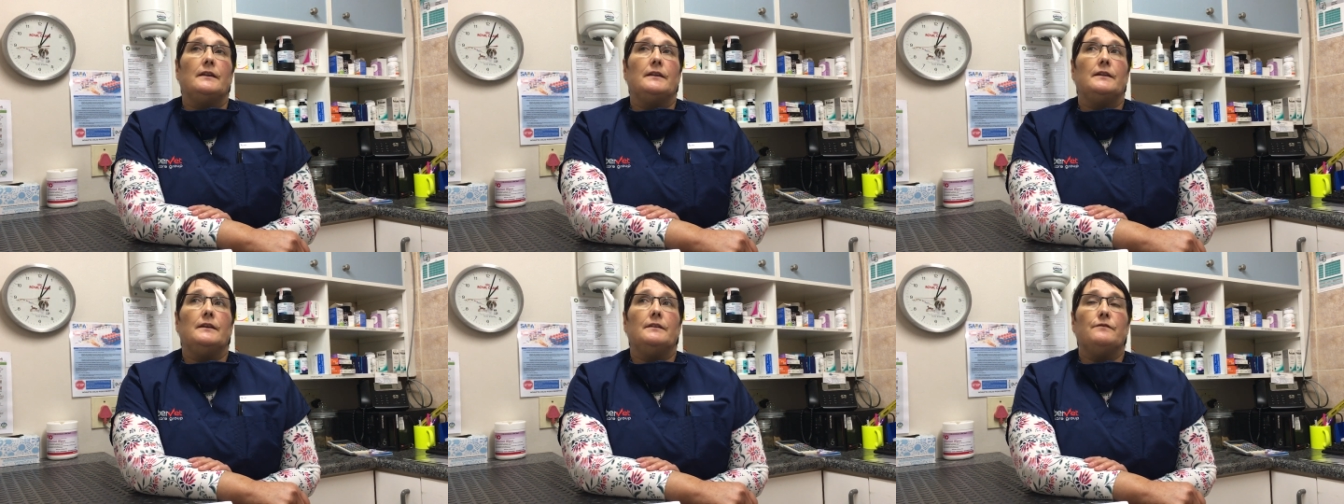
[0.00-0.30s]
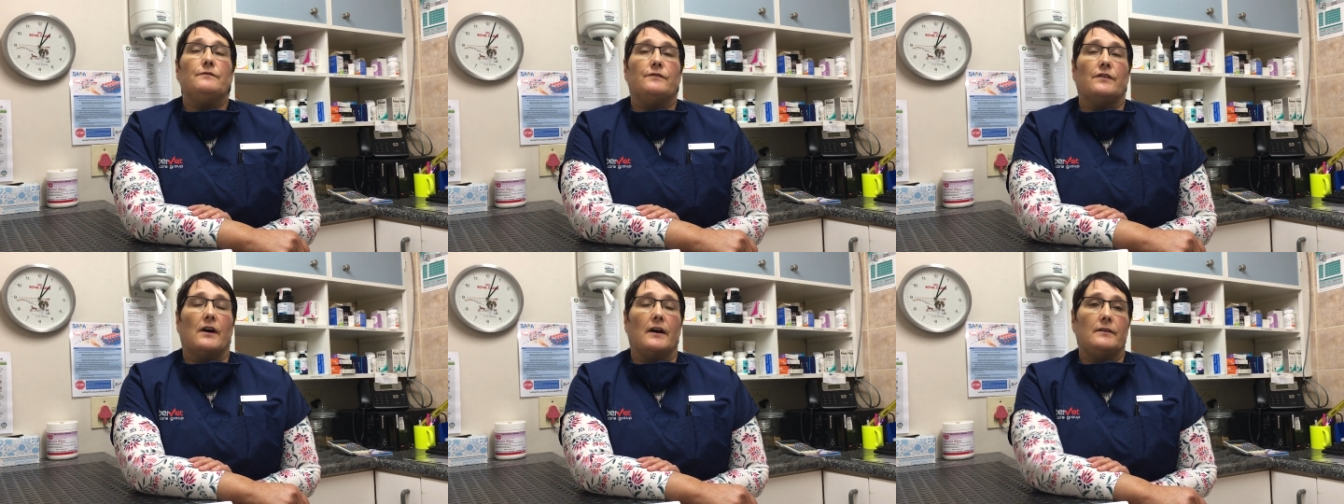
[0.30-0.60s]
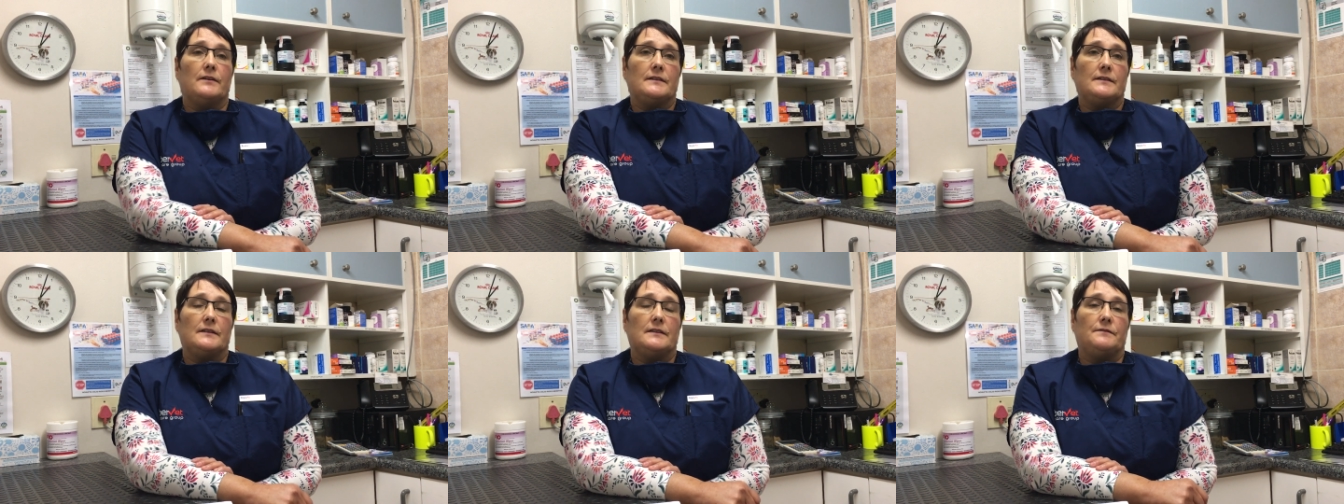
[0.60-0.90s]
the
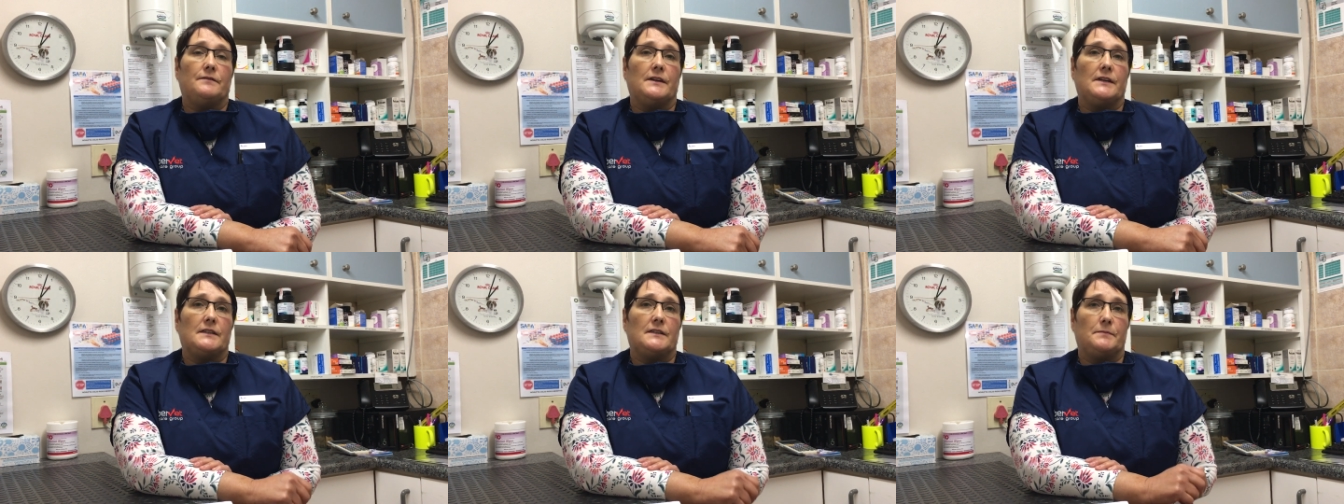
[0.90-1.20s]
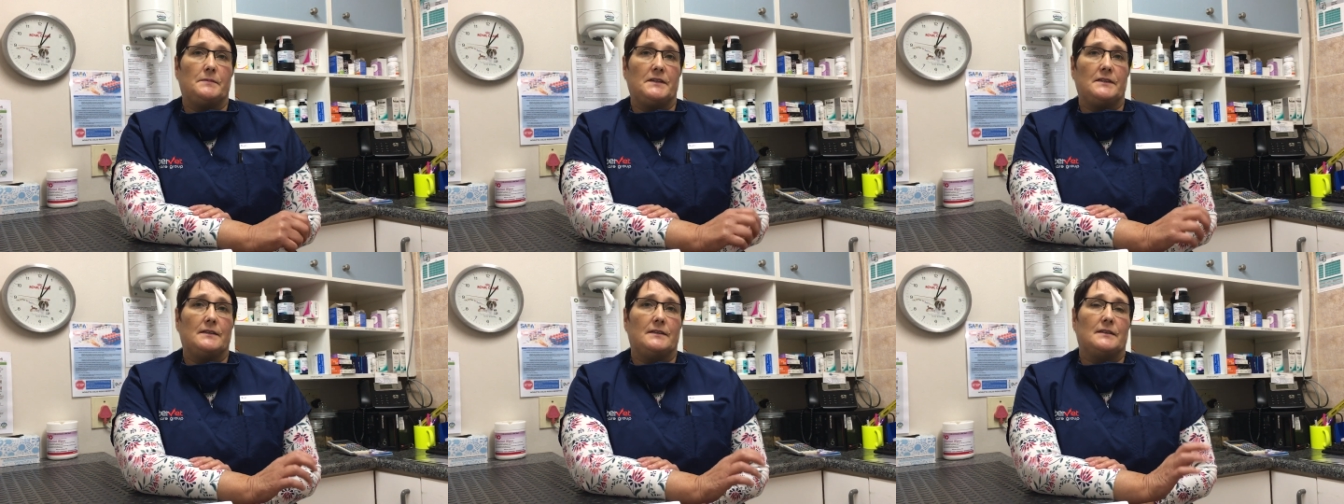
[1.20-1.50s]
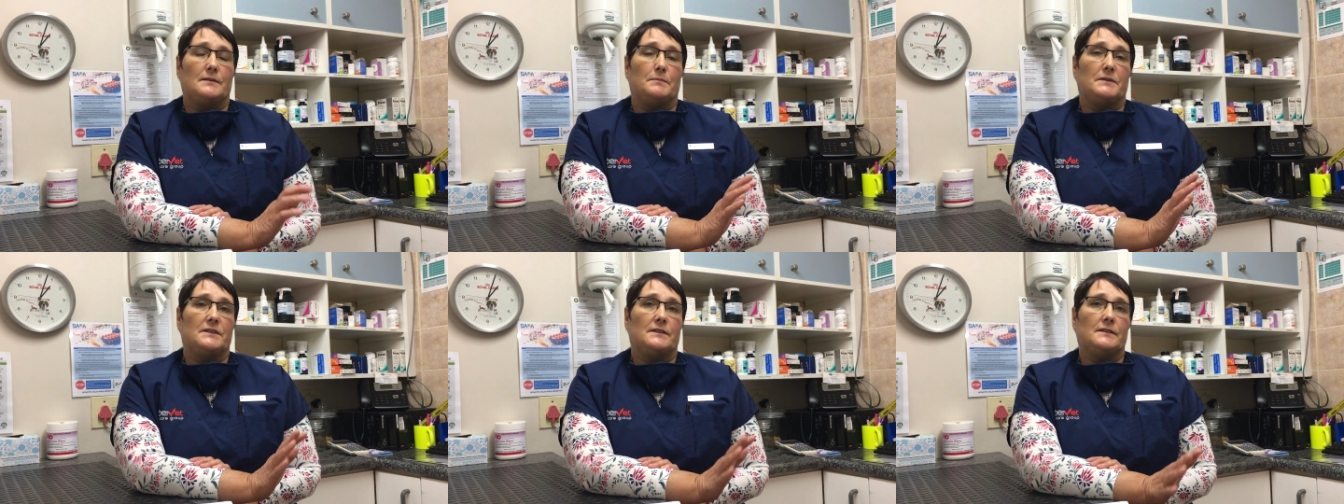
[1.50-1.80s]
virus is very species
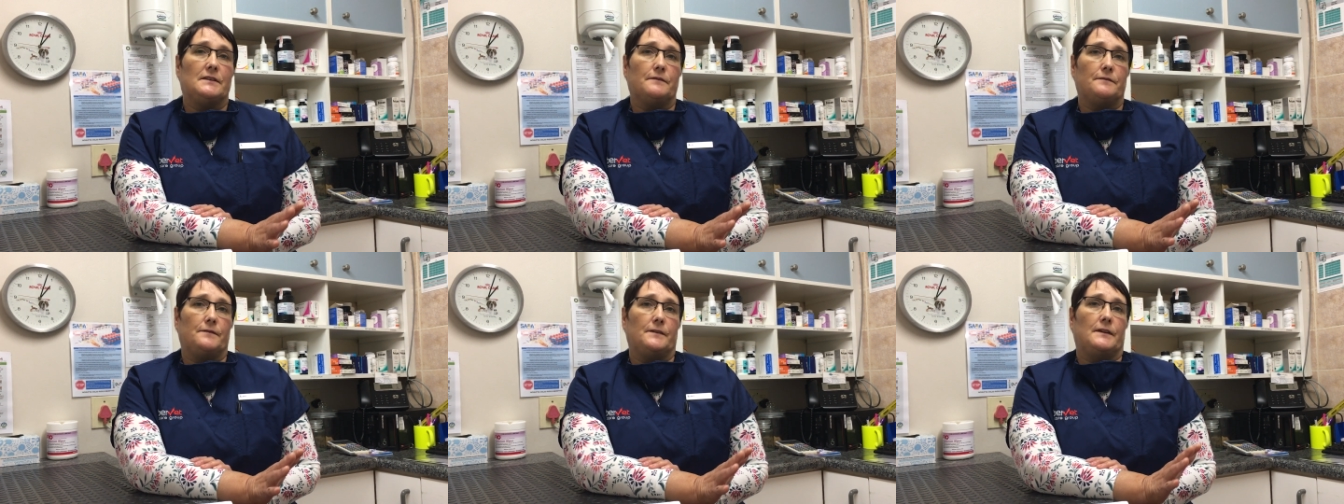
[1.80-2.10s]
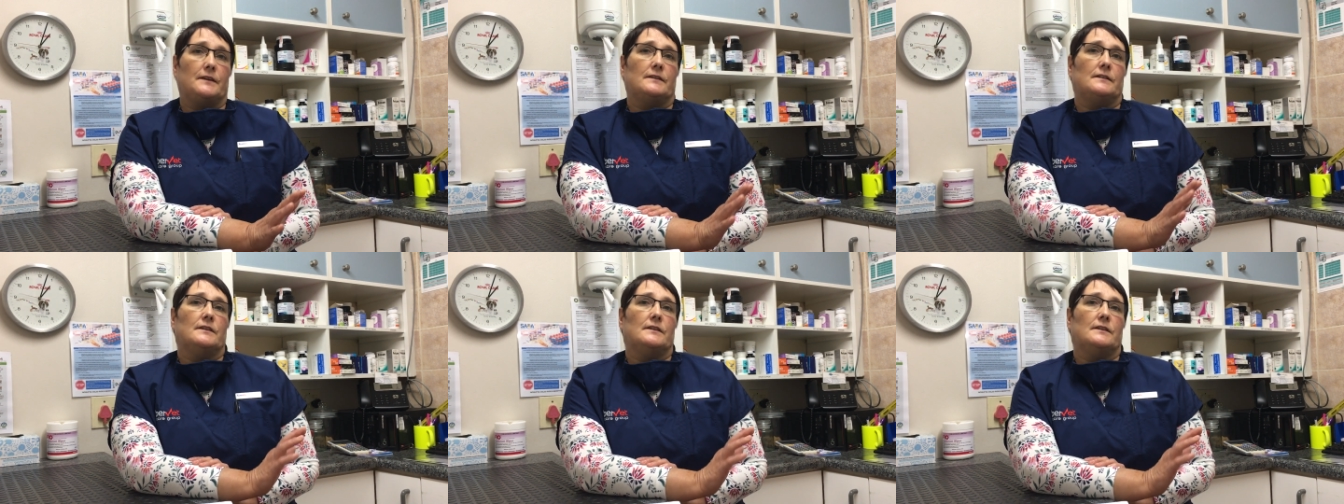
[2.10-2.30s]
specific,